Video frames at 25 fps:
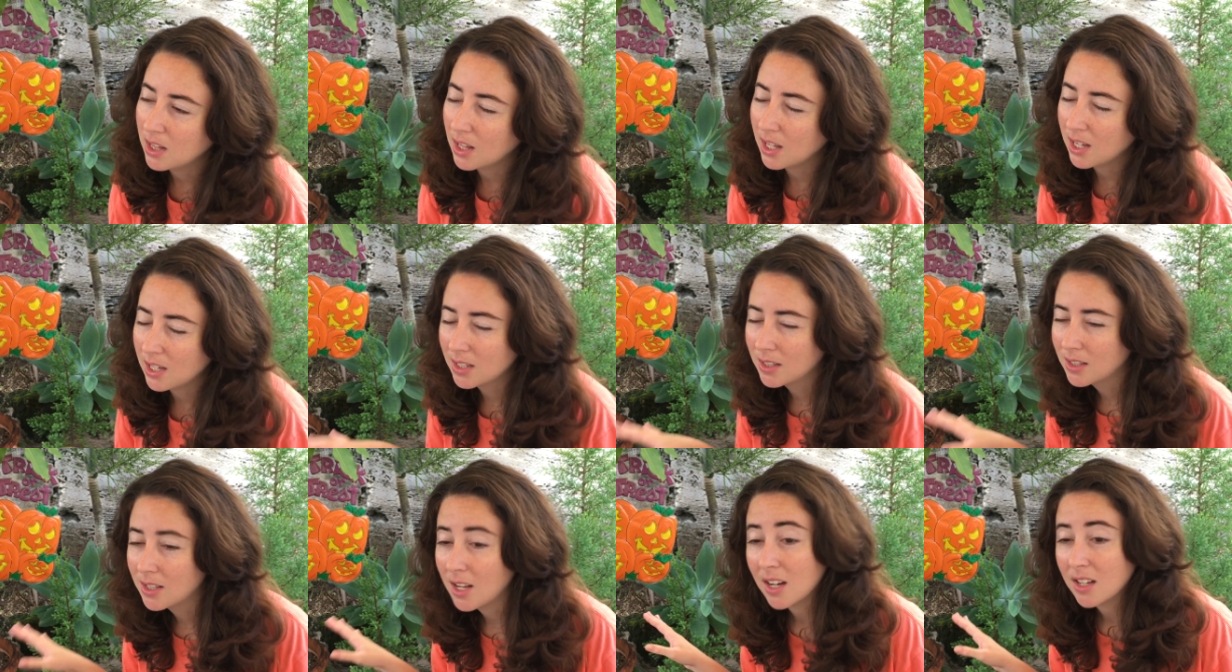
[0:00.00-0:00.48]
like
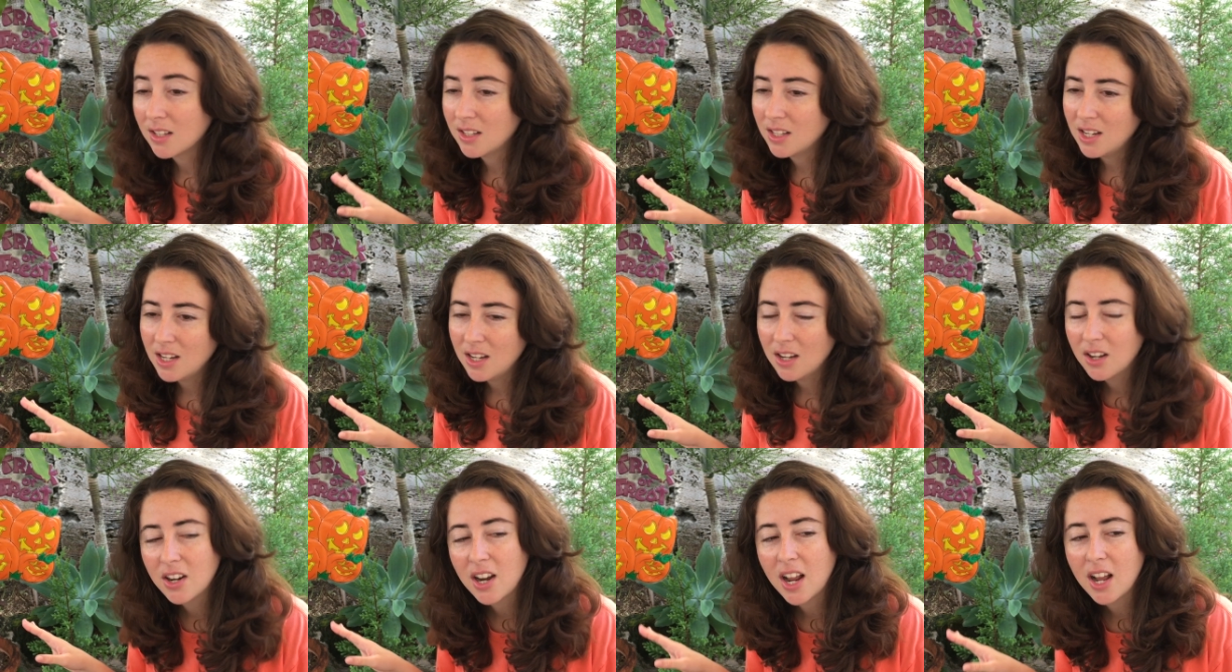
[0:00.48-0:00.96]

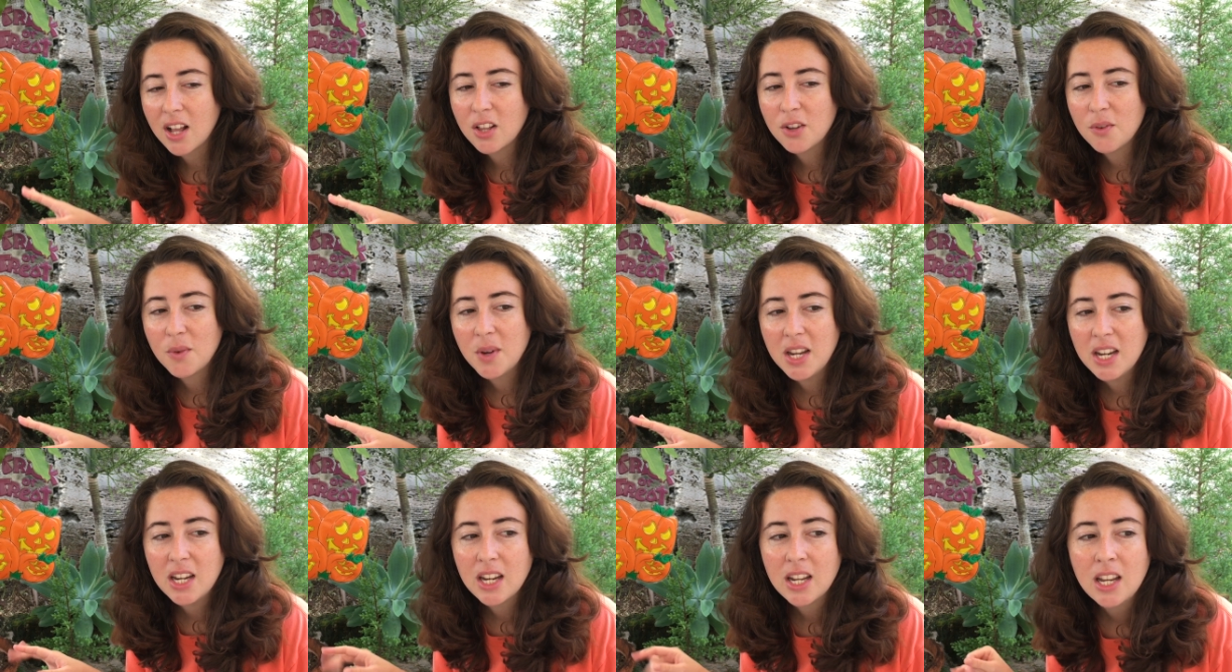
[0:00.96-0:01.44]
sexy on
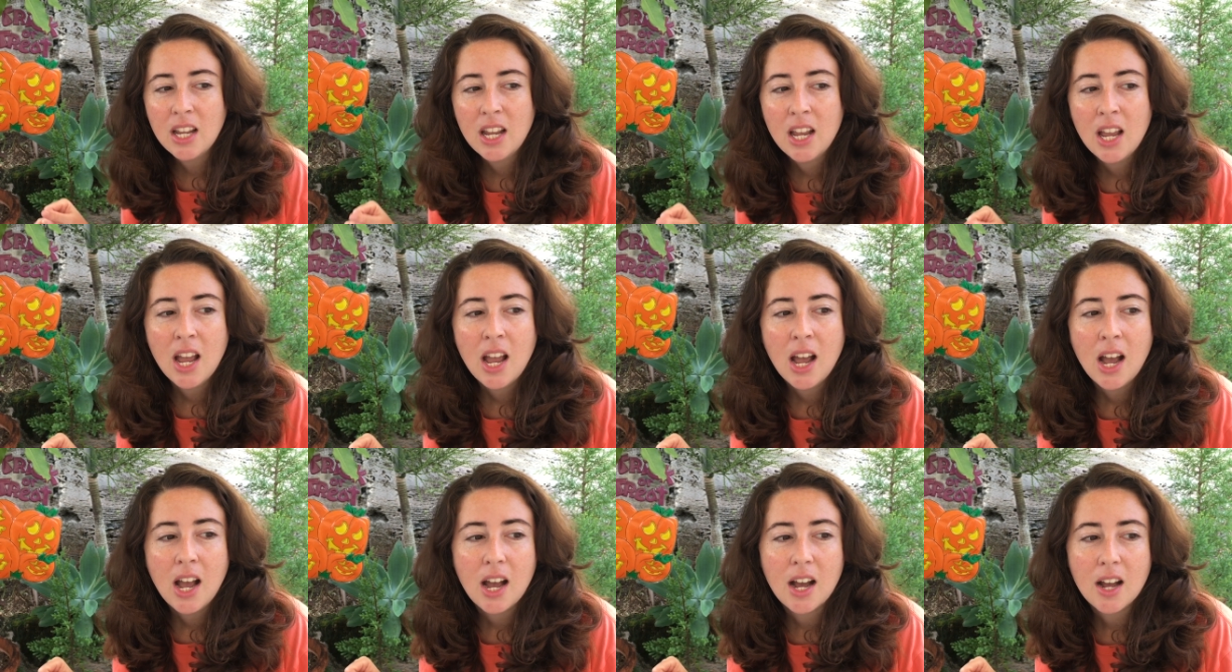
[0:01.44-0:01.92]
Halloween,
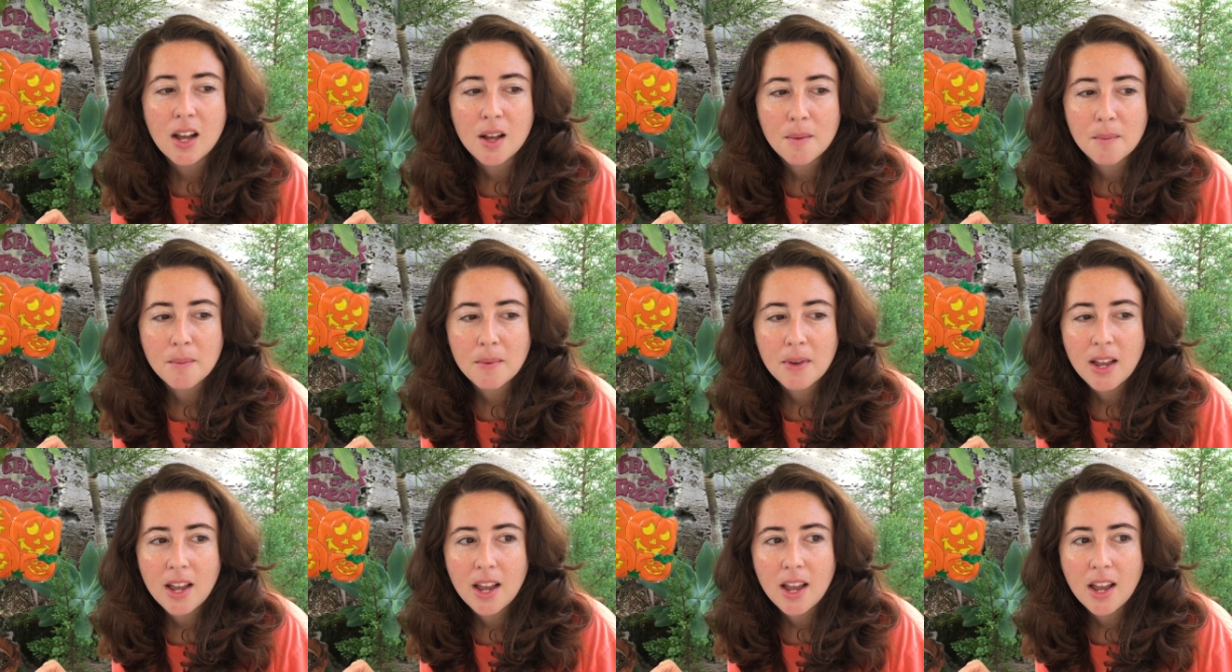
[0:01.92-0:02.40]

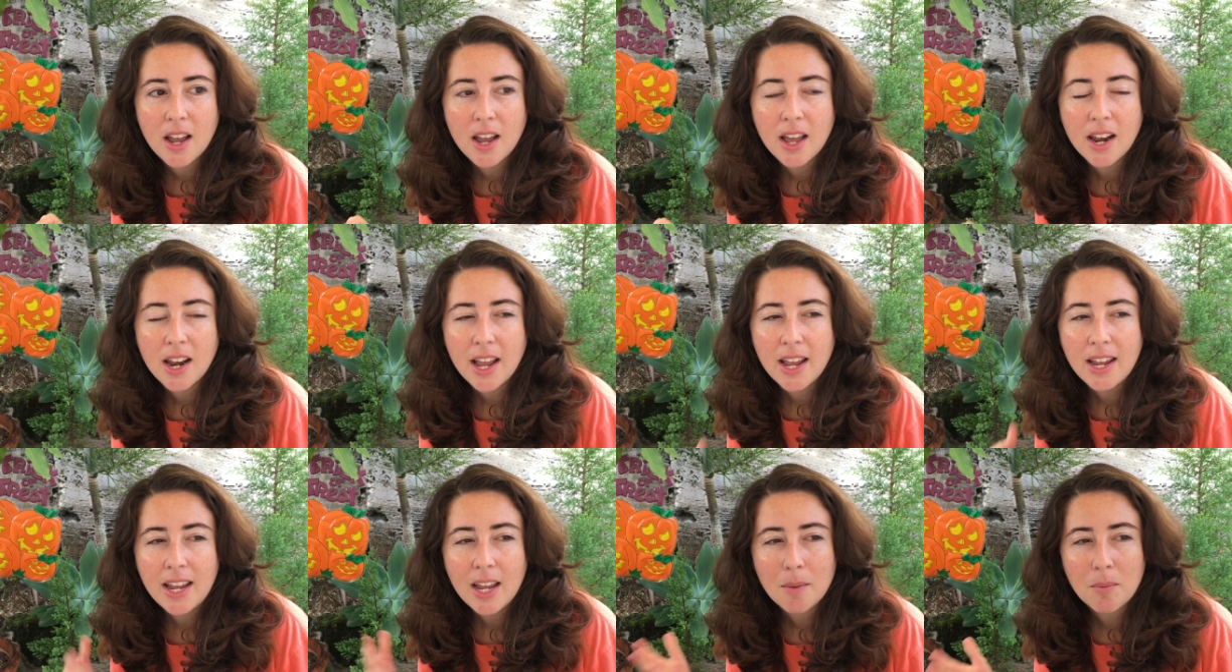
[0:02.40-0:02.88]
and
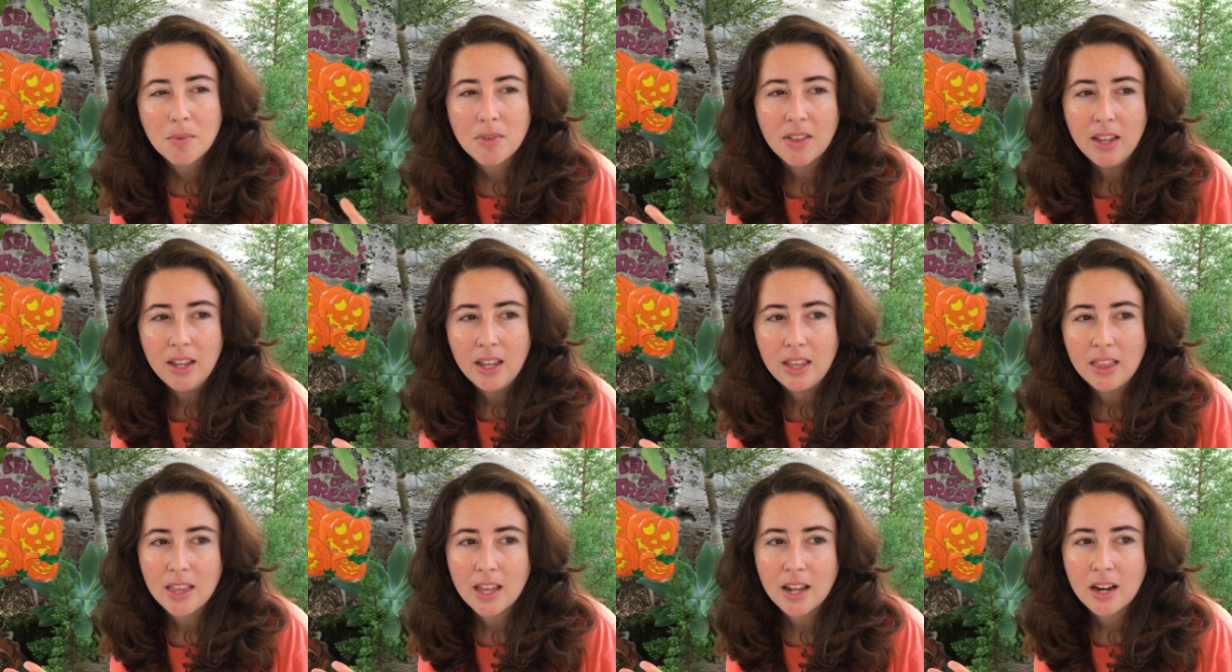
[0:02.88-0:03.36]
I kept
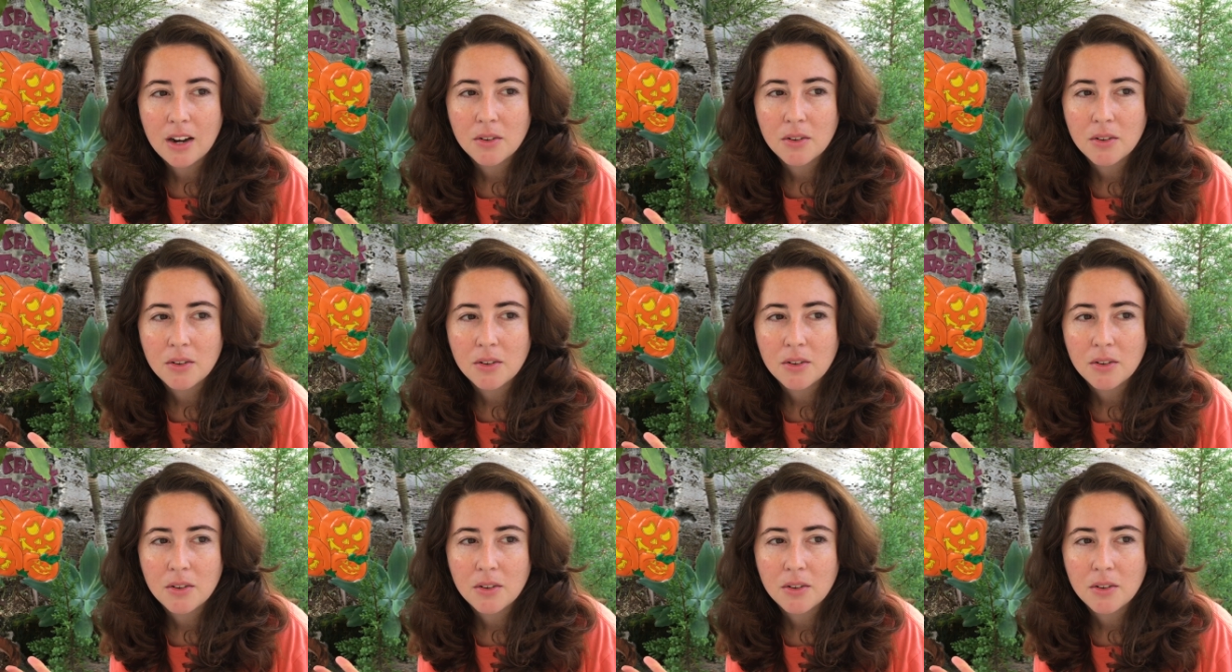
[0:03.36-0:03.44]
thinking that.